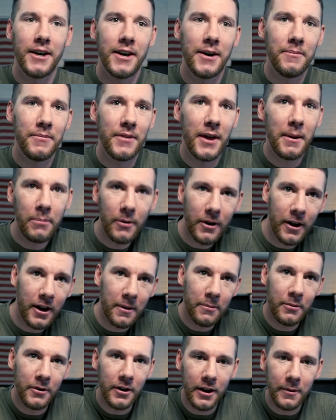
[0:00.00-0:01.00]
They put on a
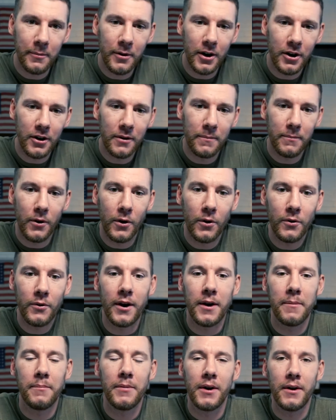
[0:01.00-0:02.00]
pretty good
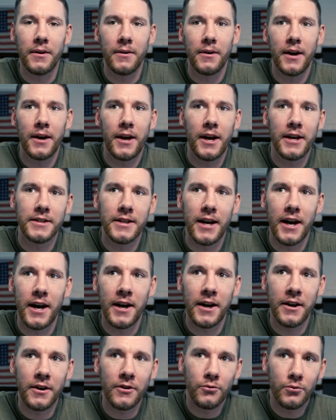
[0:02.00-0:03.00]
program, but as
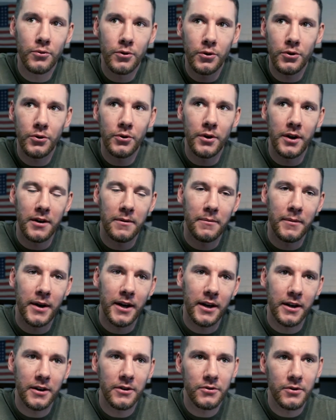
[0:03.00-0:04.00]
I grew in my
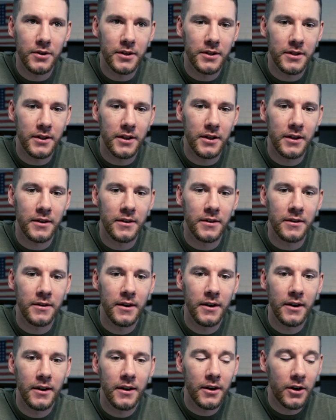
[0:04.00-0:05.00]
interest in
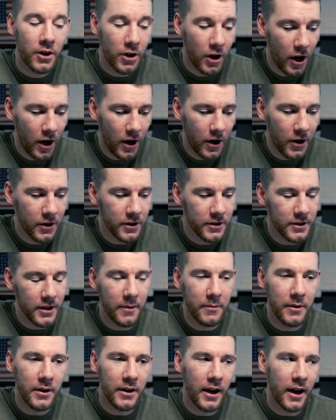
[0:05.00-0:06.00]
cars, I
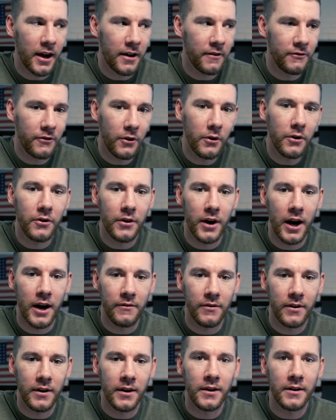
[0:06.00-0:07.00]
began
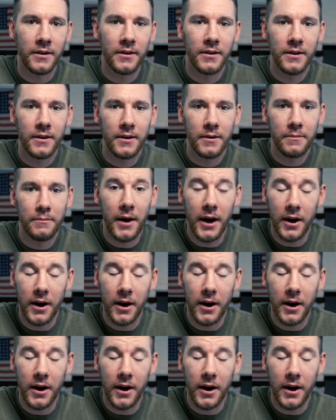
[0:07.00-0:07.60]
photographing my